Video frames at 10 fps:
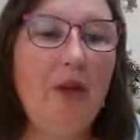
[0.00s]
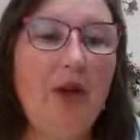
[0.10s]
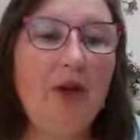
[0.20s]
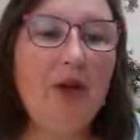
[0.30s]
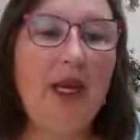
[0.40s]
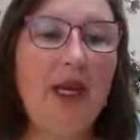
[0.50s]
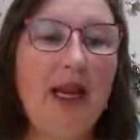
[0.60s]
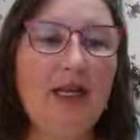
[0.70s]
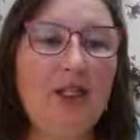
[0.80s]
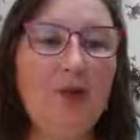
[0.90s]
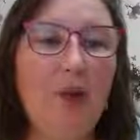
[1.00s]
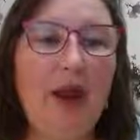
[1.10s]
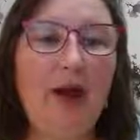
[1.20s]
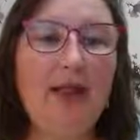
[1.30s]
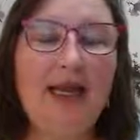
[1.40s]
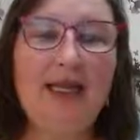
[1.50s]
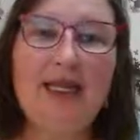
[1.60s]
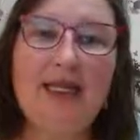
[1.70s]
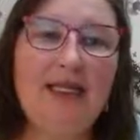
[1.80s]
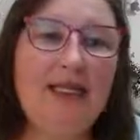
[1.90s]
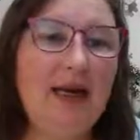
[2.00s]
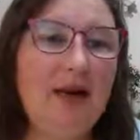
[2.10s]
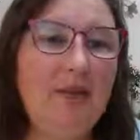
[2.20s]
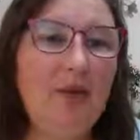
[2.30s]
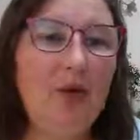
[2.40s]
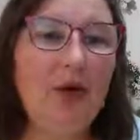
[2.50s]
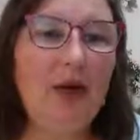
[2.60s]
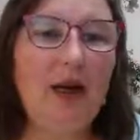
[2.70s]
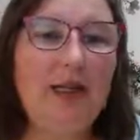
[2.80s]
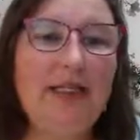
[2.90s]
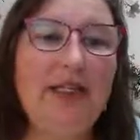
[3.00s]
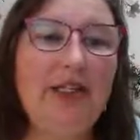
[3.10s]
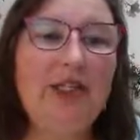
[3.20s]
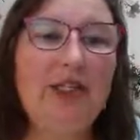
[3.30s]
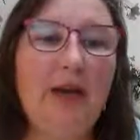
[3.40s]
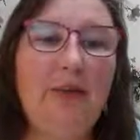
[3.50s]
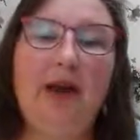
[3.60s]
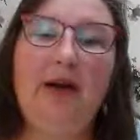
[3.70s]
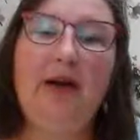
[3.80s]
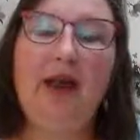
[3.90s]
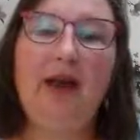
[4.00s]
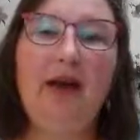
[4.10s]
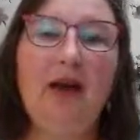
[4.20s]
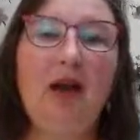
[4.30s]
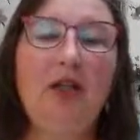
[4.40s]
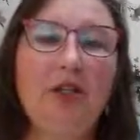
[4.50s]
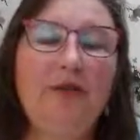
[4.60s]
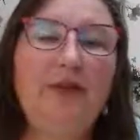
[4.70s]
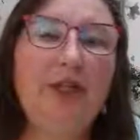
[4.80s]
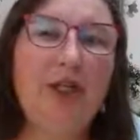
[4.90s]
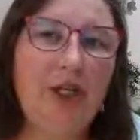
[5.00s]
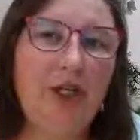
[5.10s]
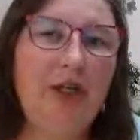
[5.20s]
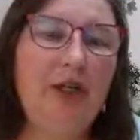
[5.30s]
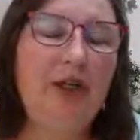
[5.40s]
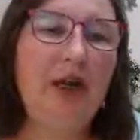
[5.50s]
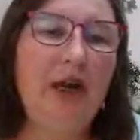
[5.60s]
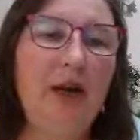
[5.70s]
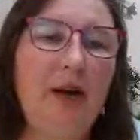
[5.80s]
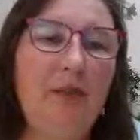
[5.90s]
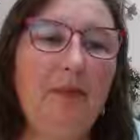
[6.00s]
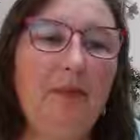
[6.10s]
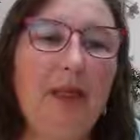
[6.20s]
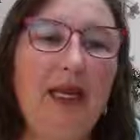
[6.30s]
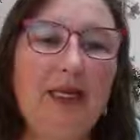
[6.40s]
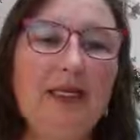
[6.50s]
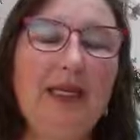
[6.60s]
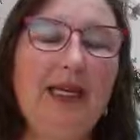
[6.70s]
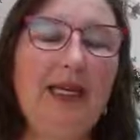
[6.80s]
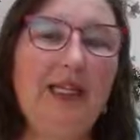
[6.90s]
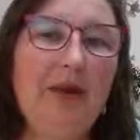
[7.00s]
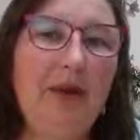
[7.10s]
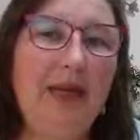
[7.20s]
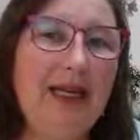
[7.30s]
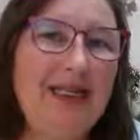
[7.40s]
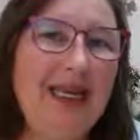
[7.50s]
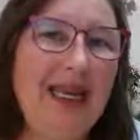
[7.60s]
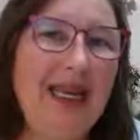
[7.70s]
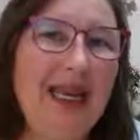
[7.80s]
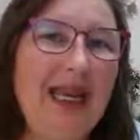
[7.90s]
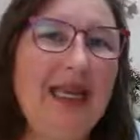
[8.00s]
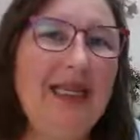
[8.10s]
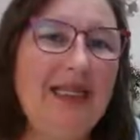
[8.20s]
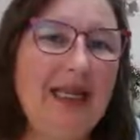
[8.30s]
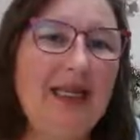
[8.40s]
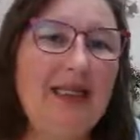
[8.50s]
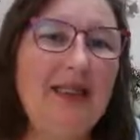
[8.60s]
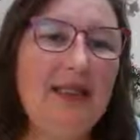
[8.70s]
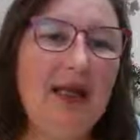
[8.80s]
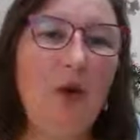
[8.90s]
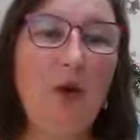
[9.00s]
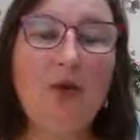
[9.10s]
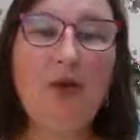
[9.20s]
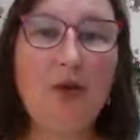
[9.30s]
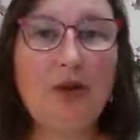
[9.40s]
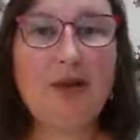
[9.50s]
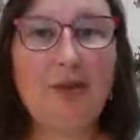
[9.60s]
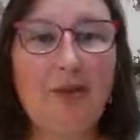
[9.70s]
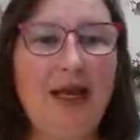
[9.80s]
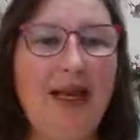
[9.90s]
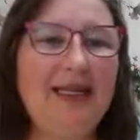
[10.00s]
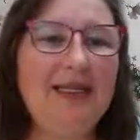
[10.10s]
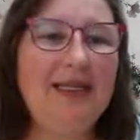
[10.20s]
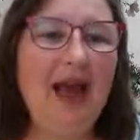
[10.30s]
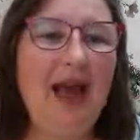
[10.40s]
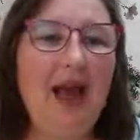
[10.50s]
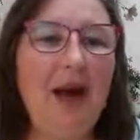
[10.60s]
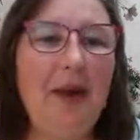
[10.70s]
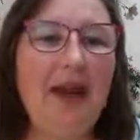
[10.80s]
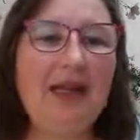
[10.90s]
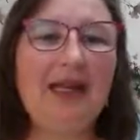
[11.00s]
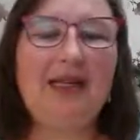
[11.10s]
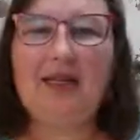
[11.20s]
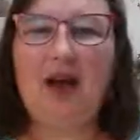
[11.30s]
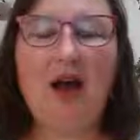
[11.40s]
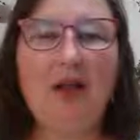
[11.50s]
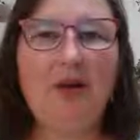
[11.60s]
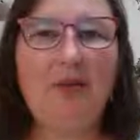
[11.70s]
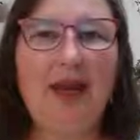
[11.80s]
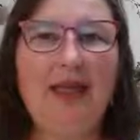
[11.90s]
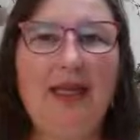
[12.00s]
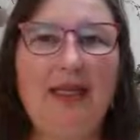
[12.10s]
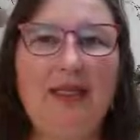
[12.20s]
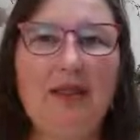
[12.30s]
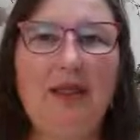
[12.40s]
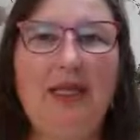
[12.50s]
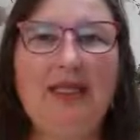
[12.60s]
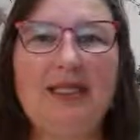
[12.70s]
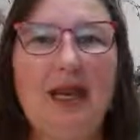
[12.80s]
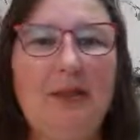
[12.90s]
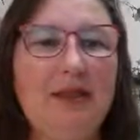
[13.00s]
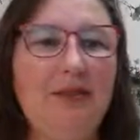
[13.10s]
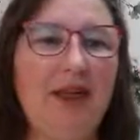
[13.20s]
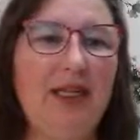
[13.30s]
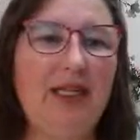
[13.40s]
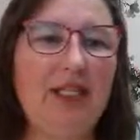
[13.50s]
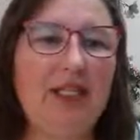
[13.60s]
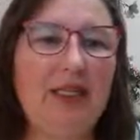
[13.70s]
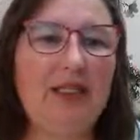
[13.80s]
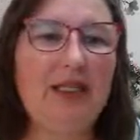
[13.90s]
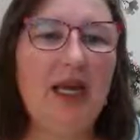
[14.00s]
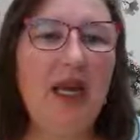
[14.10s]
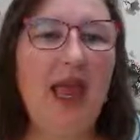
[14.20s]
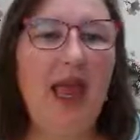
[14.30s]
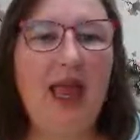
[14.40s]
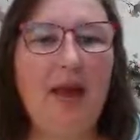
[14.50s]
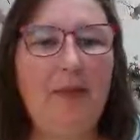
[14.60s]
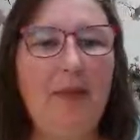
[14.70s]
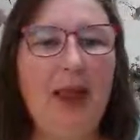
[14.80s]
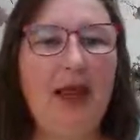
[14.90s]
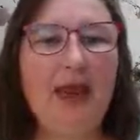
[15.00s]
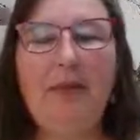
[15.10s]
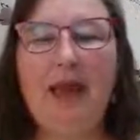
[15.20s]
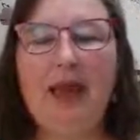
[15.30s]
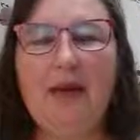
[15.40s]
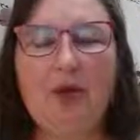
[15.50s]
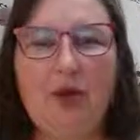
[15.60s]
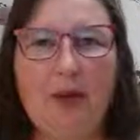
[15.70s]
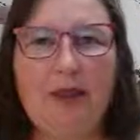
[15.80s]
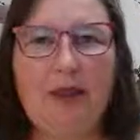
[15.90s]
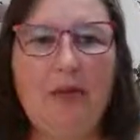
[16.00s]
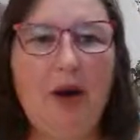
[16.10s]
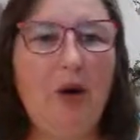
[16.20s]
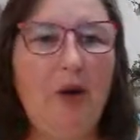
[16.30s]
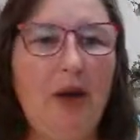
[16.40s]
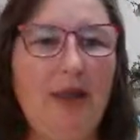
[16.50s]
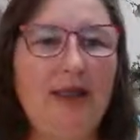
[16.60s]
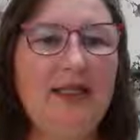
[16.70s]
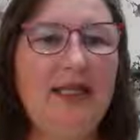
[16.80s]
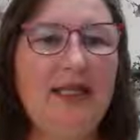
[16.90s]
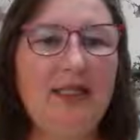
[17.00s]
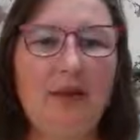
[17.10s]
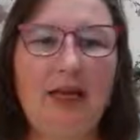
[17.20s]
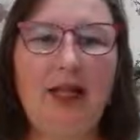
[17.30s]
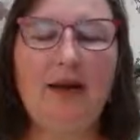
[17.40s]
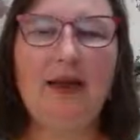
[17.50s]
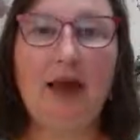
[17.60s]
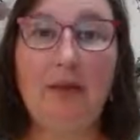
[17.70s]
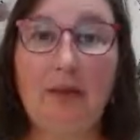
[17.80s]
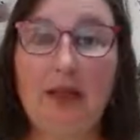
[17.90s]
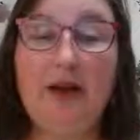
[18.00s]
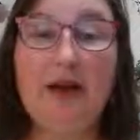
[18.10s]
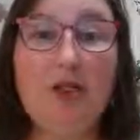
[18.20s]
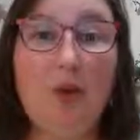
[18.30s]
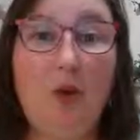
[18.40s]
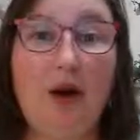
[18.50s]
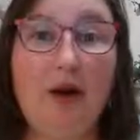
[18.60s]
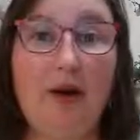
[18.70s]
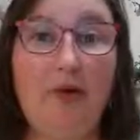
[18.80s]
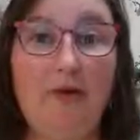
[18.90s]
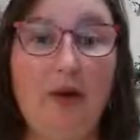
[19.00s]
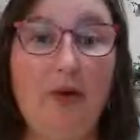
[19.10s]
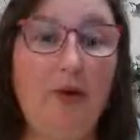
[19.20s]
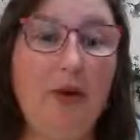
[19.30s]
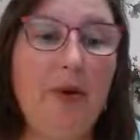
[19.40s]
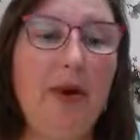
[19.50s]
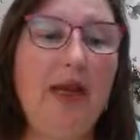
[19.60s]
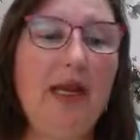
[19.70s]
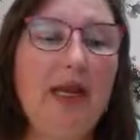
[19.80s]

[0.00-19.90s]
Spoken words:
And when you're looking at a swale like this or a ditch type area, turf is a good plant selection because it does hold the soils in place and can tolerate these types of conditions and can be kept trimmed and mowed. And this needs to be kept clear so water can flow through it.